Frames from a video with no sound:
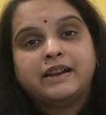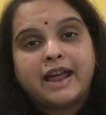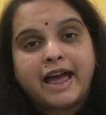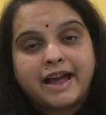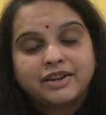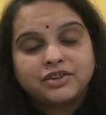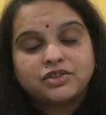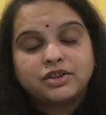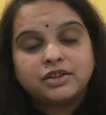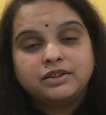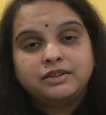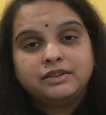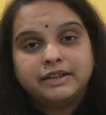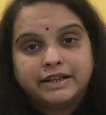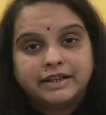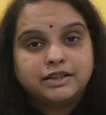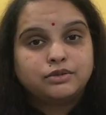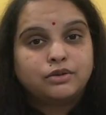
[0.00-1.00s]
an
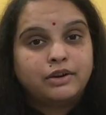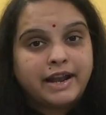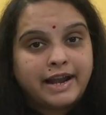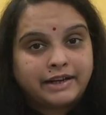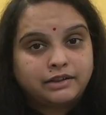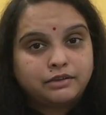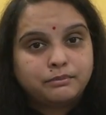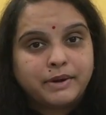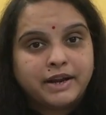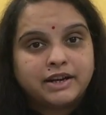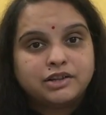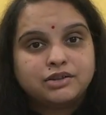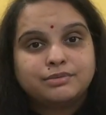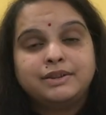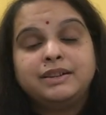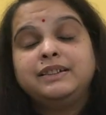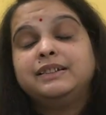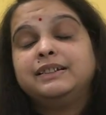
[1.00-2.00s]
action, that is called active
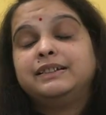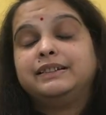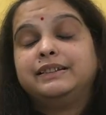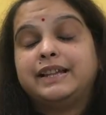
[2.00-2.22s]
management,